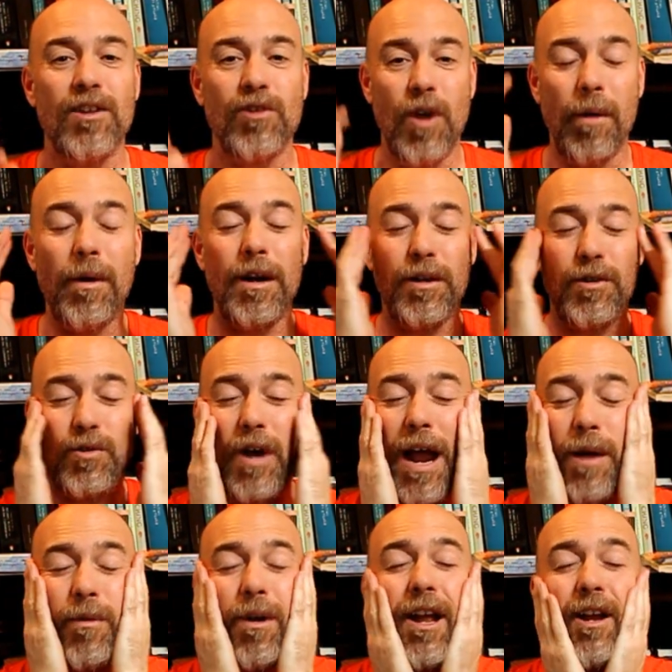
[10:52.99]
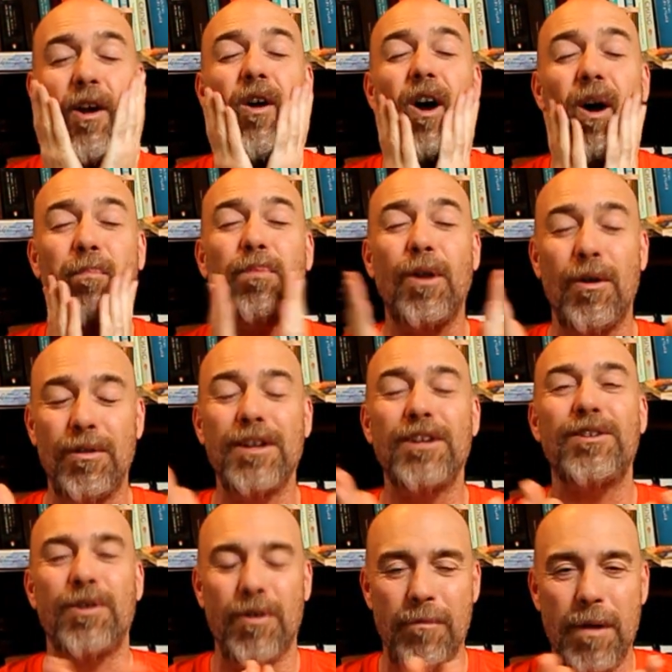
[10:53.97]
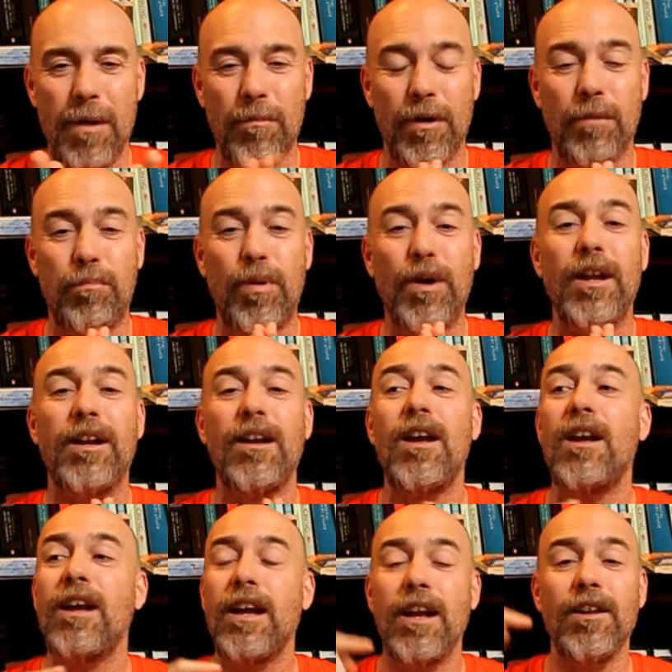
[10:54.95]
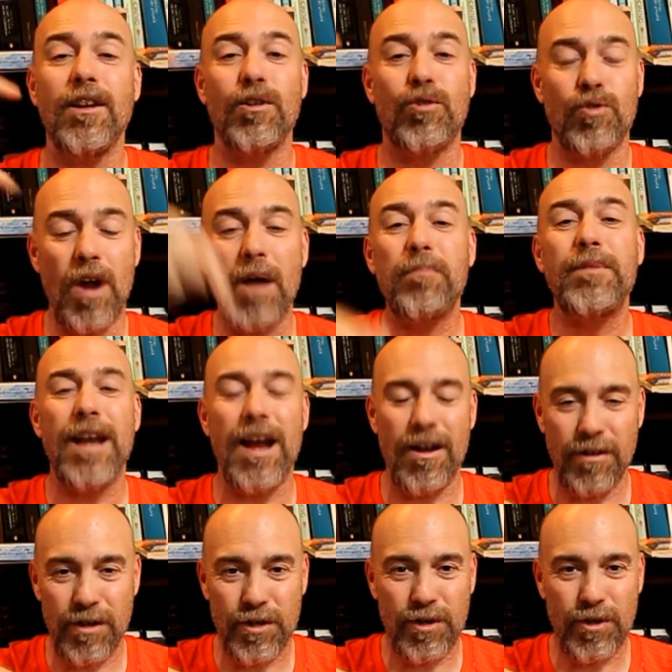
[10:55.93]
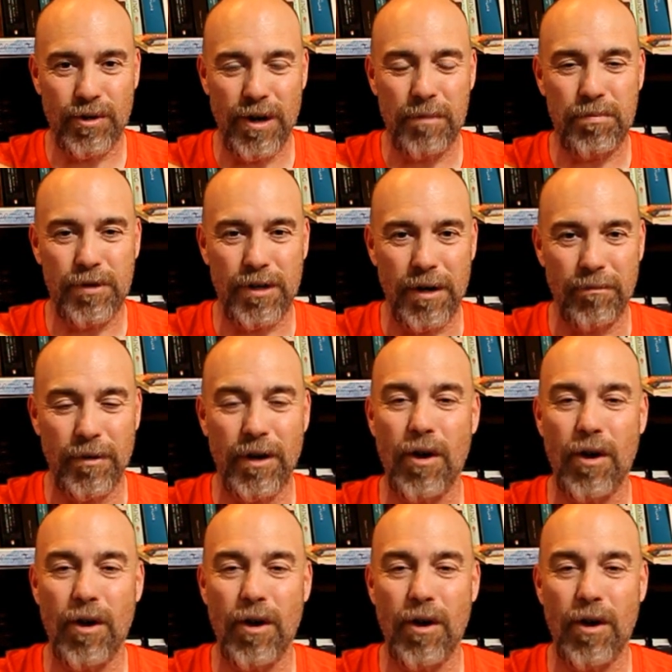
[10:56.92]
So I'm going to try when I go upload this to remember to put it in the drop-down description.